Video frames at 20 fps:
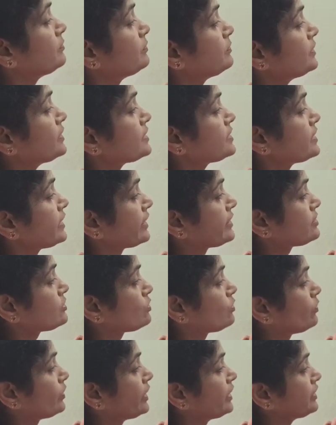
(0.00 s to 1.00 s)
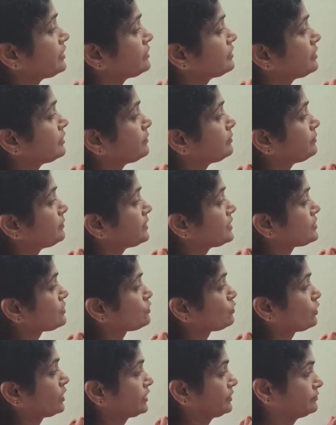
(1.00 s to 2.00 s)
plus x square plus
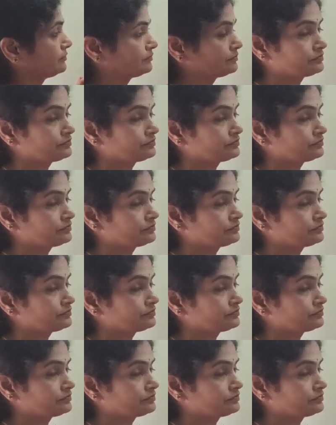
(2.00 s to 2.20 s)
1.